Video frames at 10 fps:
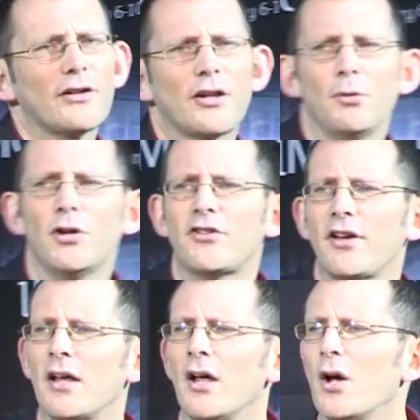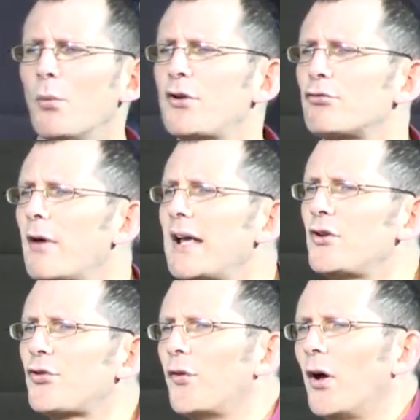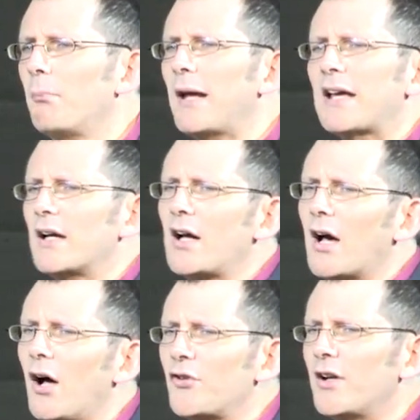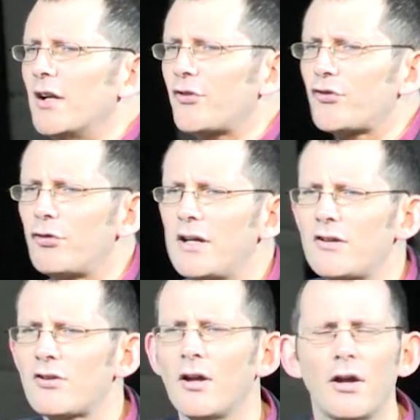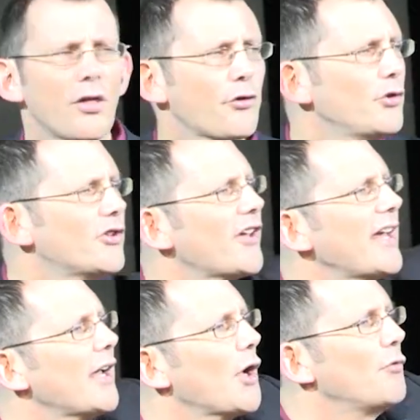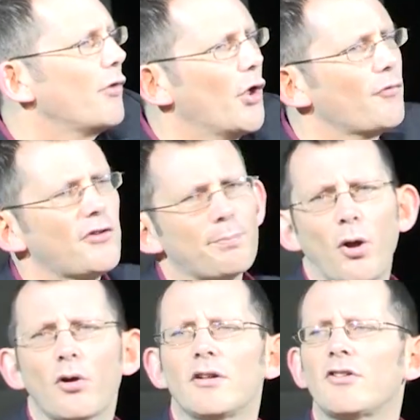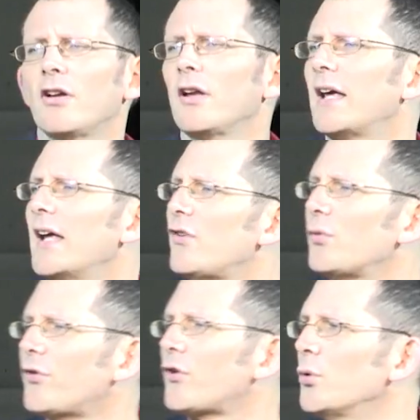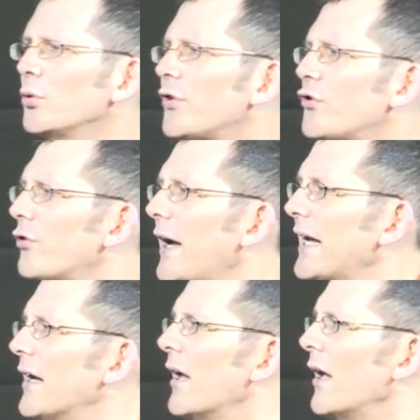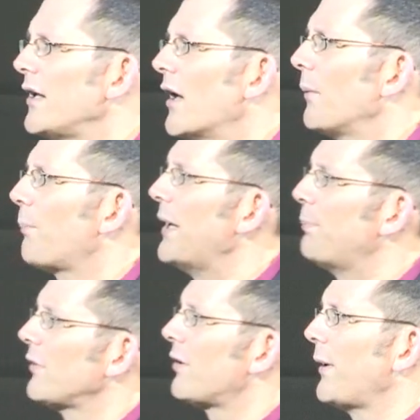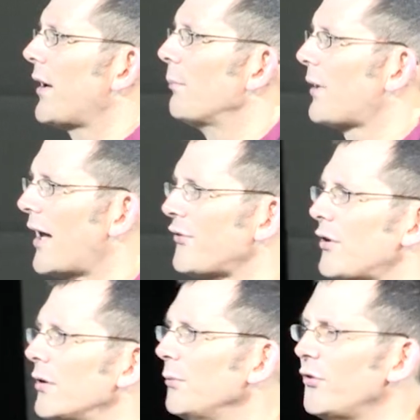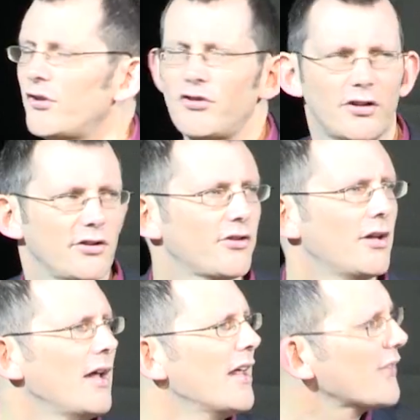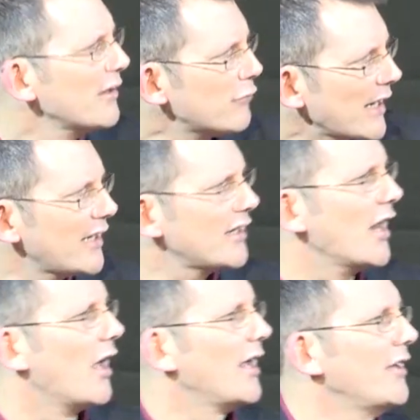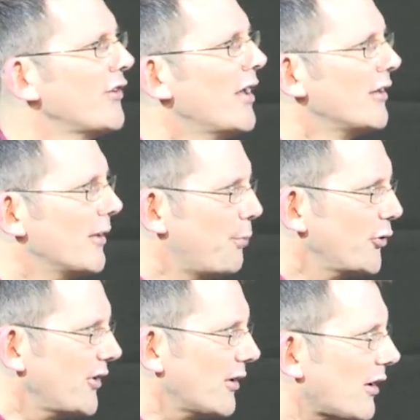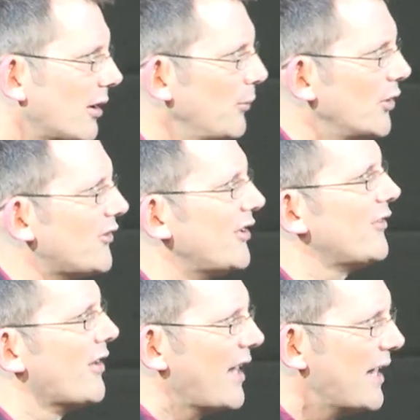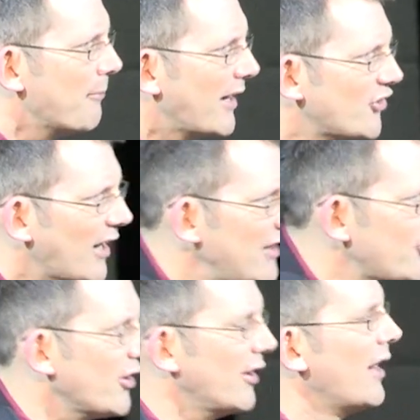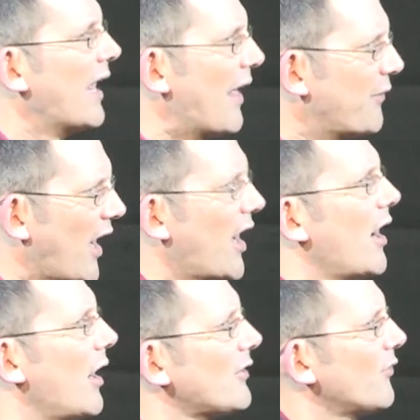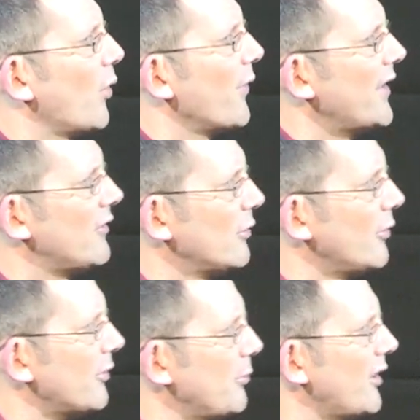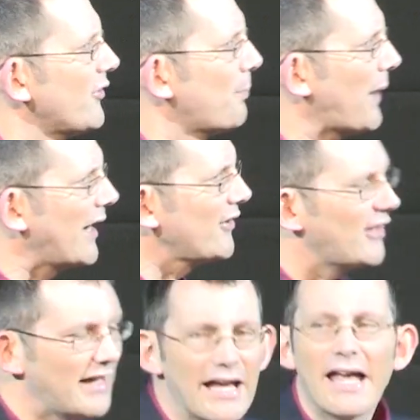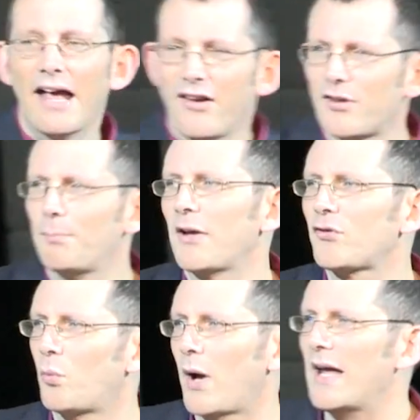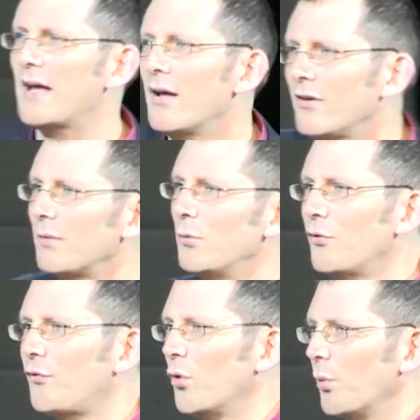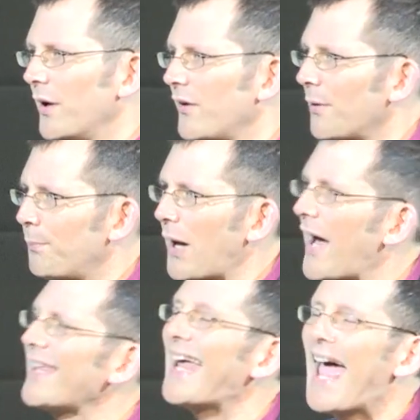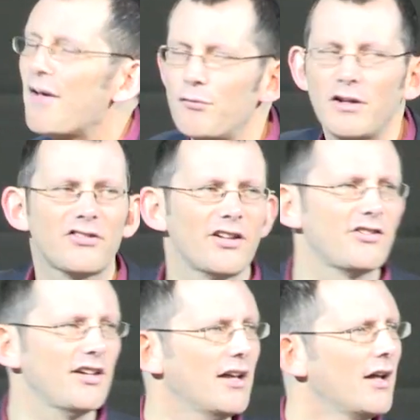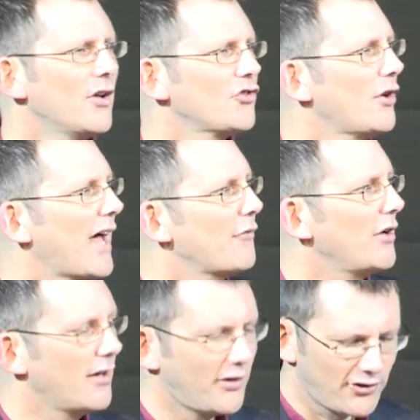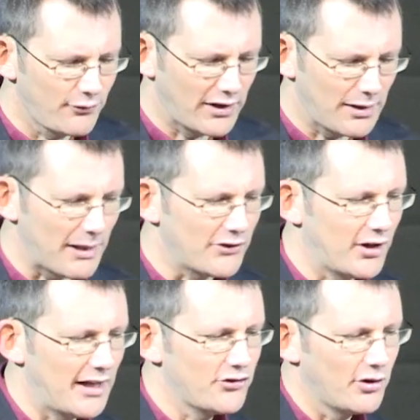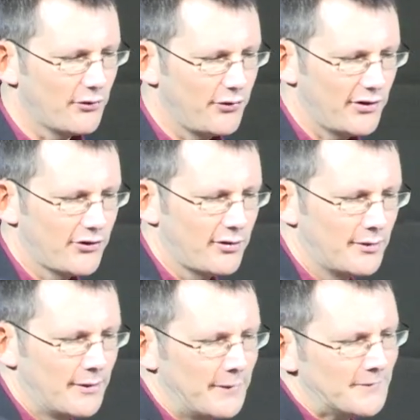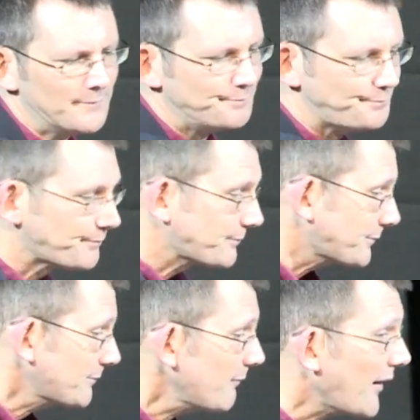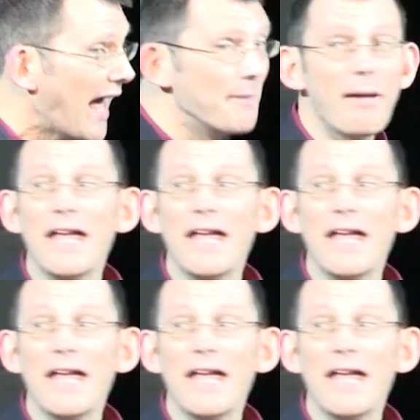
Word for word: and the community, which range from making a garden in a street through to taking over an office block and turning it into a school to train young people to become classical musicians. They recognize that putting the community's imagination at the heart of what they do as a municipality is the best way to move forward. It's a, I think every city should have an, a civic imagination office. And